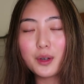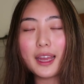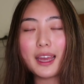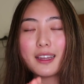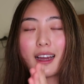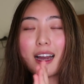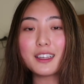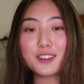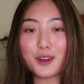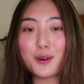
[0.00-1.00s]
And
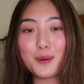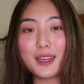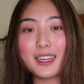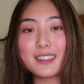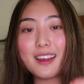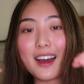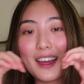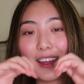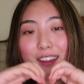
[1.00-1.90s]
as always, I